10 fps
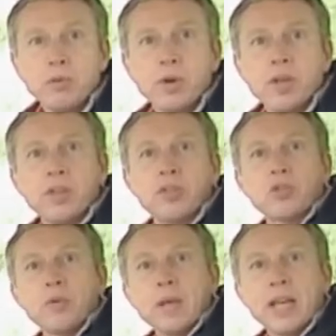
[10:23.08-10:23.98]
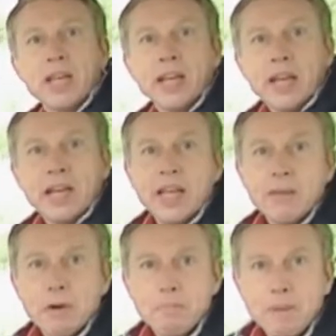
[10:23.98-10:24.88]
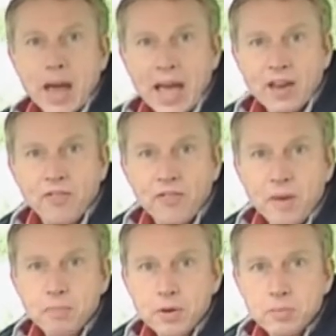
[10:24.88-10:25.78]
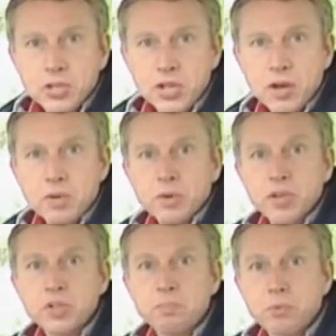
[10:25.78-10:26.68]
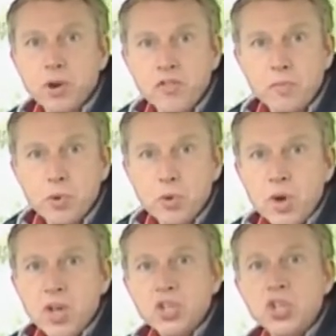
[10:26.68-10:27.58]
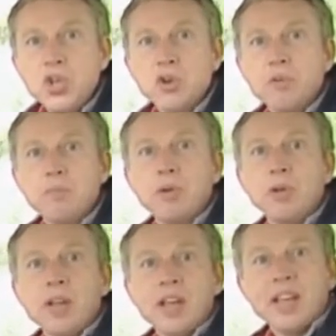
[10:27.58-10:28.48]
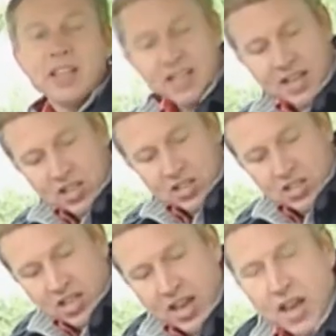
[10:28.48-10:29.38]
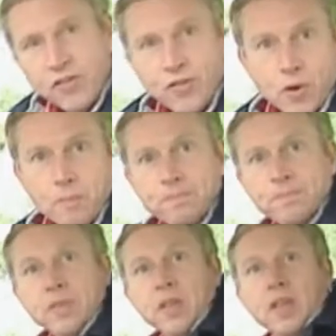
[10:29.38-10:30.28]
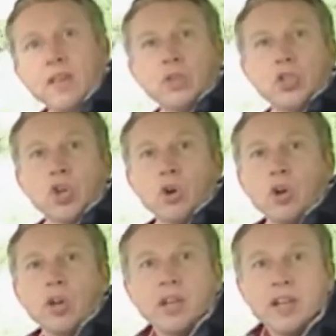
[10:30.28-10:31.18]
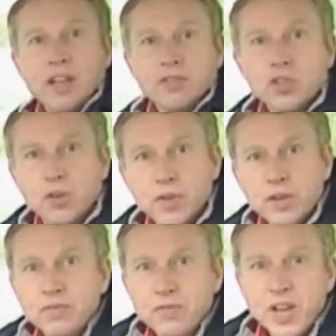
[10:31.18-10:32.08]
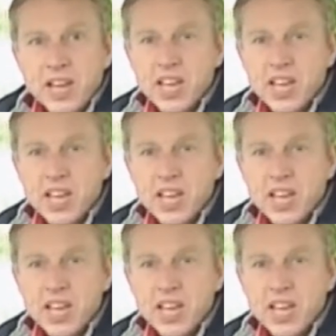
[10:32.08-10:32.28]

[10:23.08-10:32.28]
with trimming in Lima black fabric material that's breathable, durable, and easy to care for. Even chocolate lifts off it fairly